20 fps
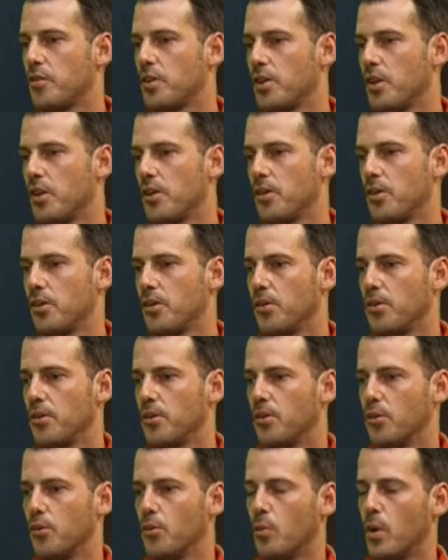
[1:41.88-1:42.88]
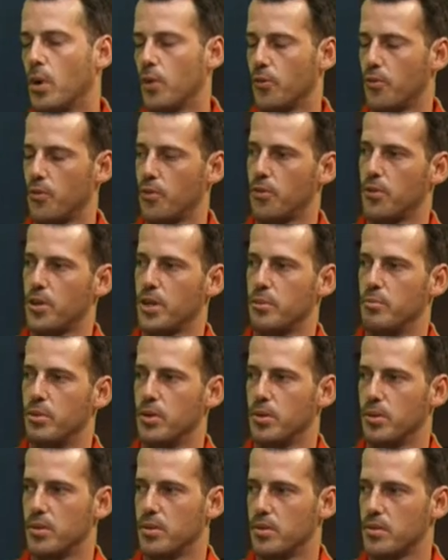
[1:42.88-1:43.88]
know you're one of 3
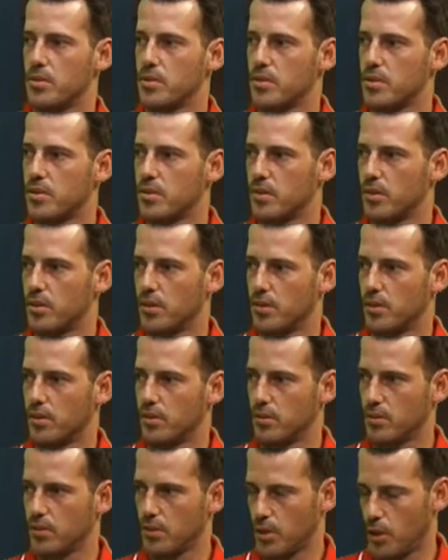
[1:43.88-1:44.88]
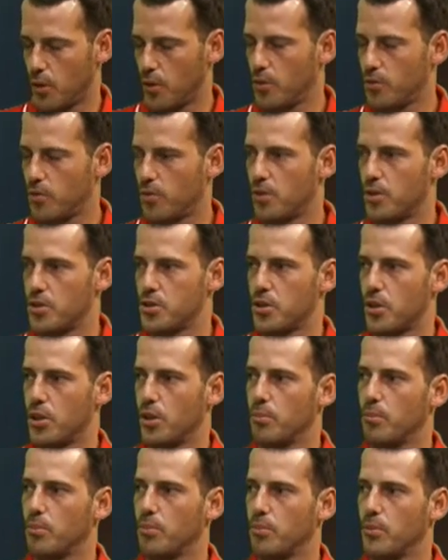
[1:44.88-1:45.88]
builders to going for a
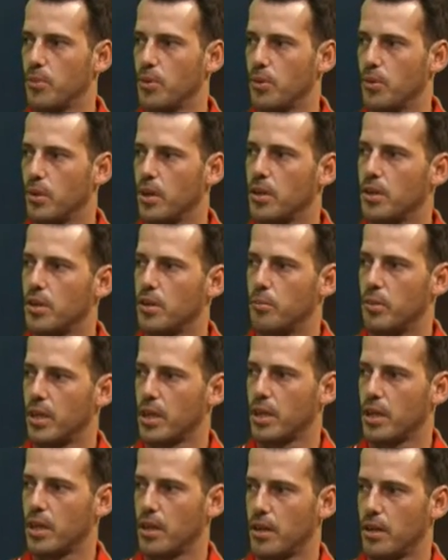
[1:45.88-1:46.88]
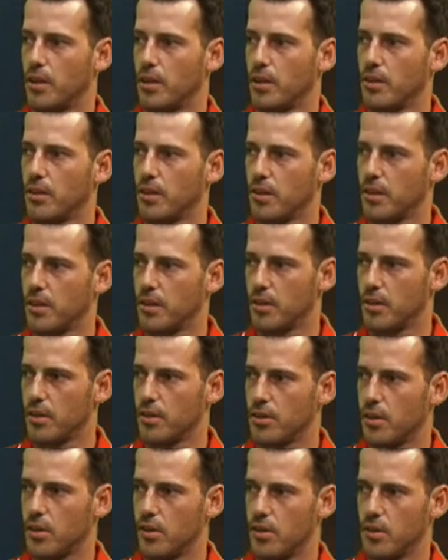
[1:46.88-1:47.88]
job, you'll hit it a bit keener.
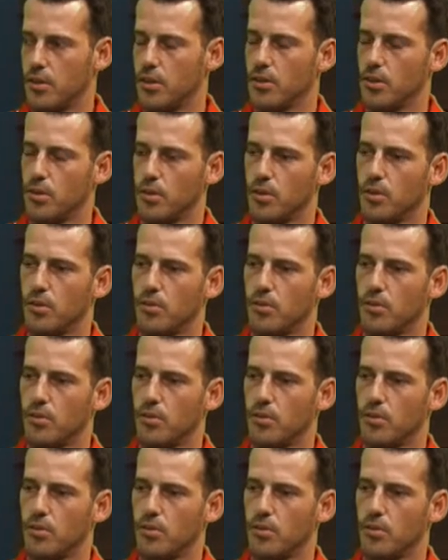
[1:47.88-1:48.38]
So you'll